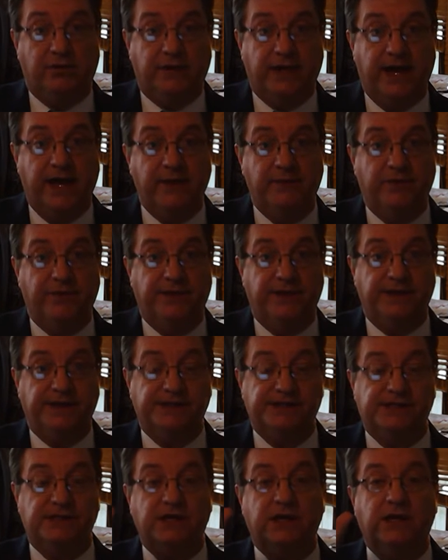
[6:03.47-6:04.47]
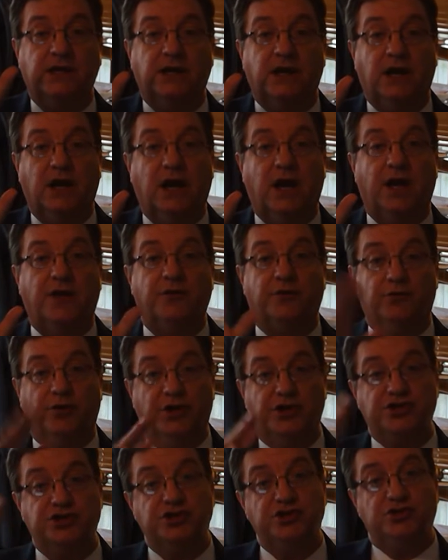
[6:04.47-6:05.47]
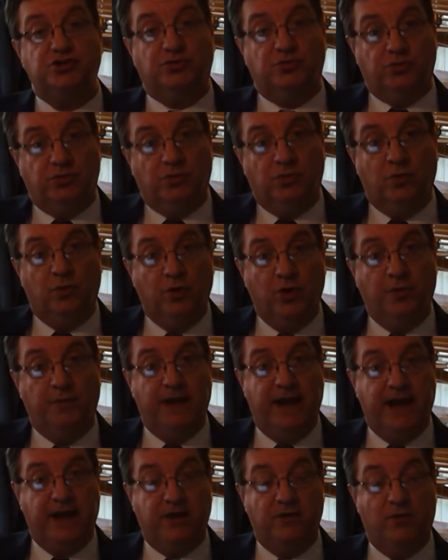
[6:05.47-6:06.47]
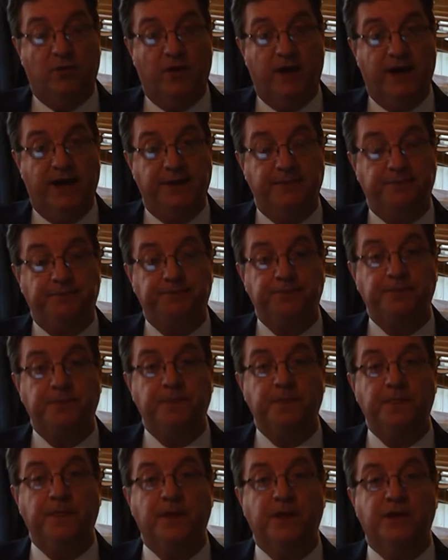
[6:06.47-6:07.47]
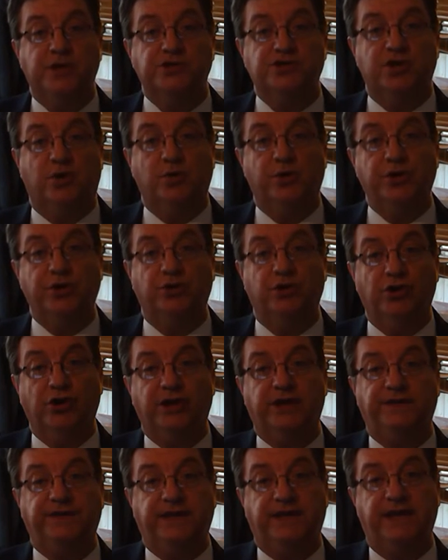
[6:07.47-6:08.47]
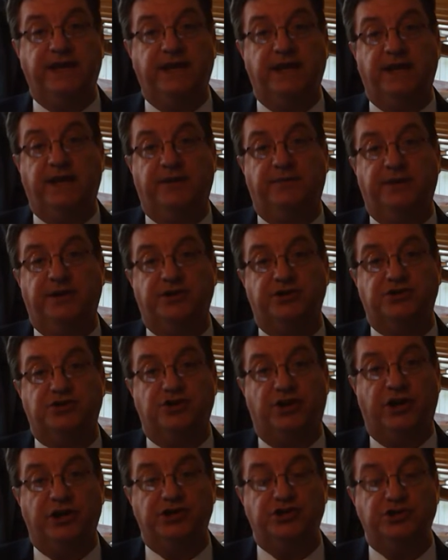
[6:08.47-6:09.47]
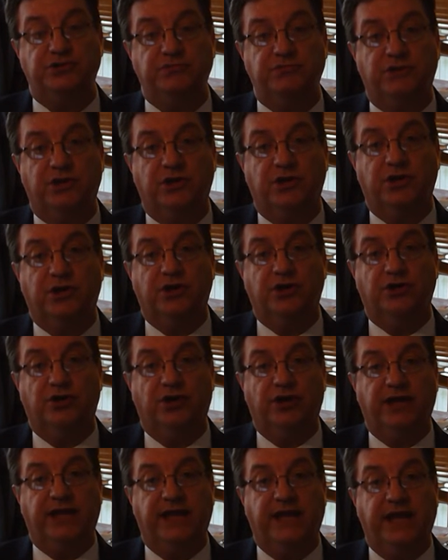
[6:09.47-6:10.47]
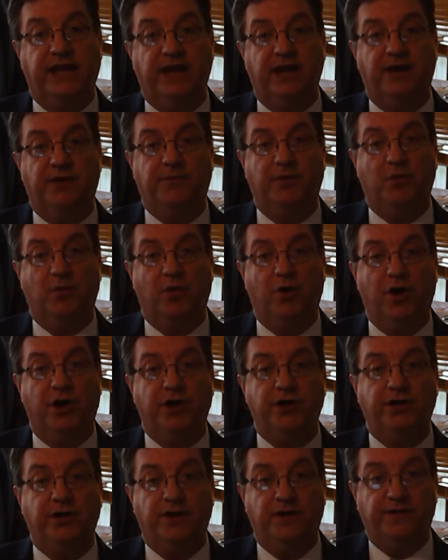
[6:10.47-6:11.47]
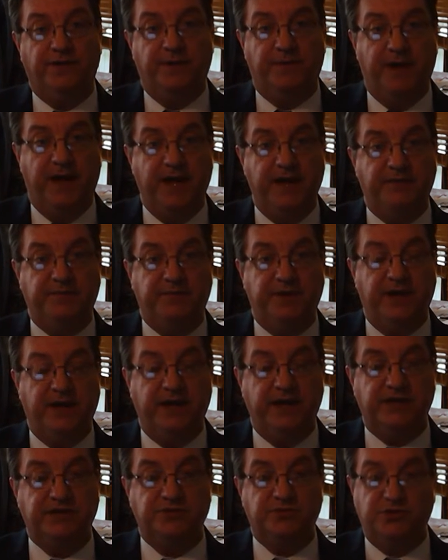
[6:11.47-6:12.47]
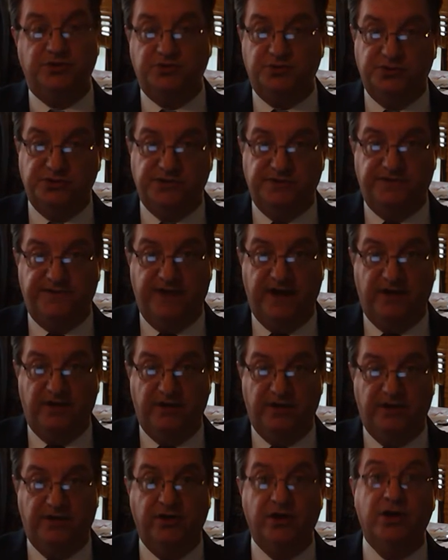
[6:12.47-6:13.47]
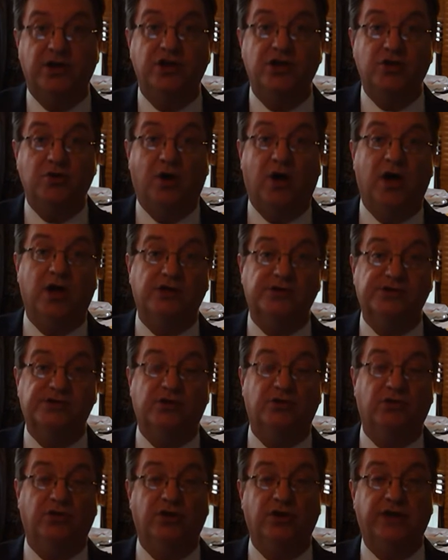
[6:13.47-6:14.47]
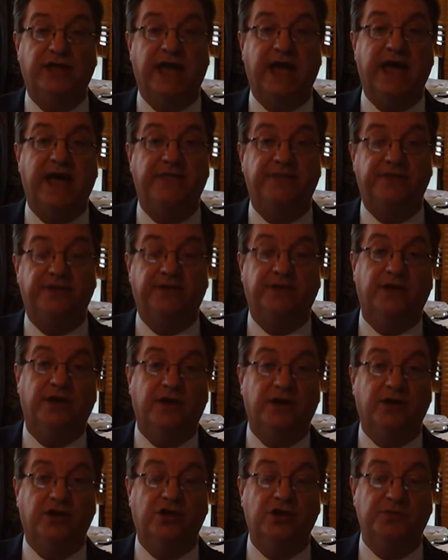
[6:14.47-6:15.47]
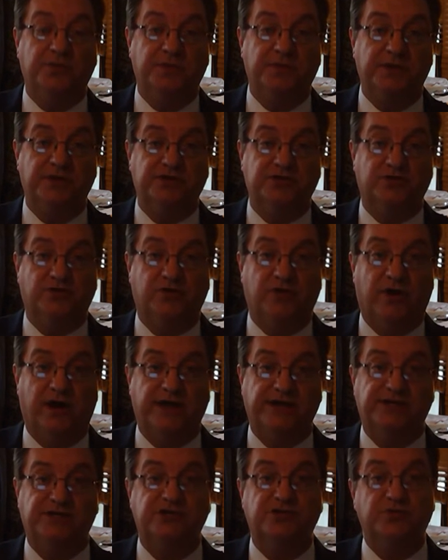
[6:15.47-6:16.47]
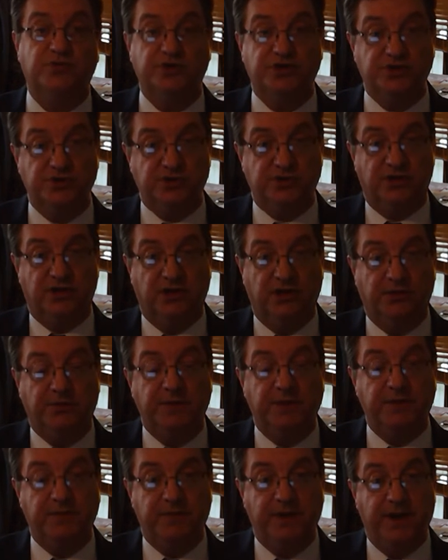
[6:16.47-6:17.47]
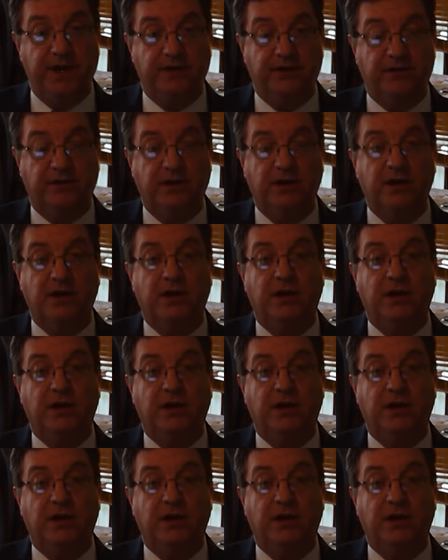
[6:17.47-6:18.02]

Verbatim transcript: okay with this uh, the Russians will back away. So when you look at the Kennedy administration, you're looking at number one, the Bay of Pigs, which was a failure. You also look at the Cuban Missile Crisis, which is a little bit better.